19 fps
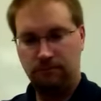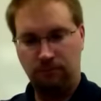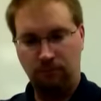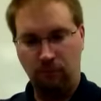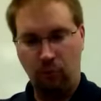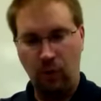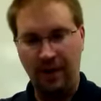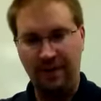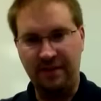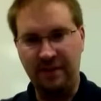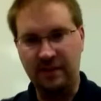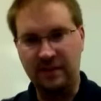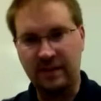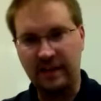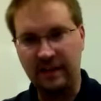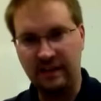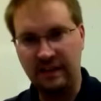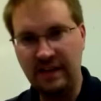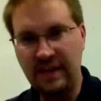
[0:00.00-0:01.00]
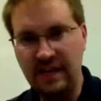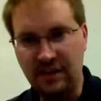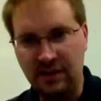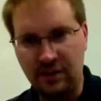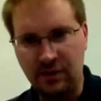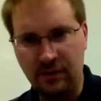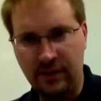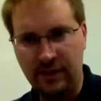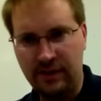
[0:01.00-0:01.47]
what this can lead
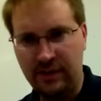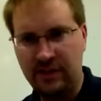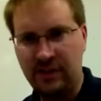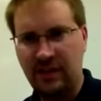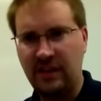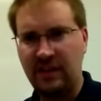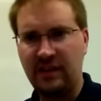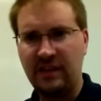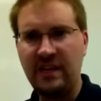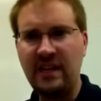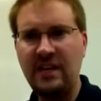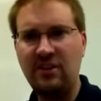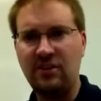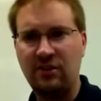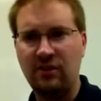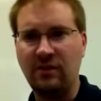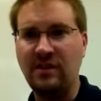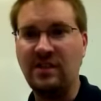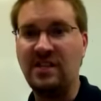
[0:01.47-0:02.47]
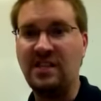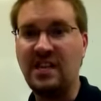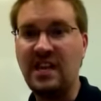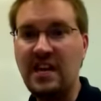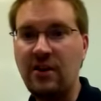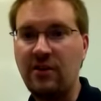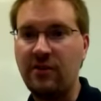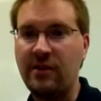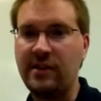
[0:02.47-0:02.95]
to is this can lead to
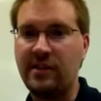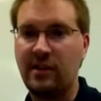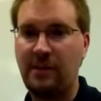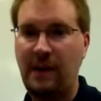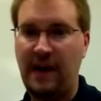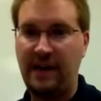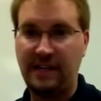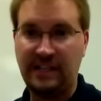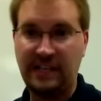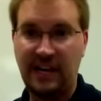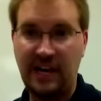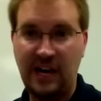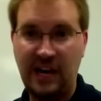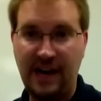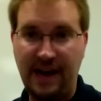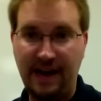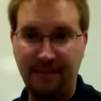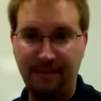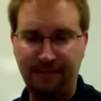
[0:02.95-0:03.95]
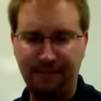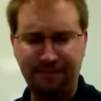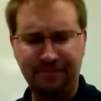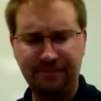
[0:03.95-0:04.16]
decreased amount of time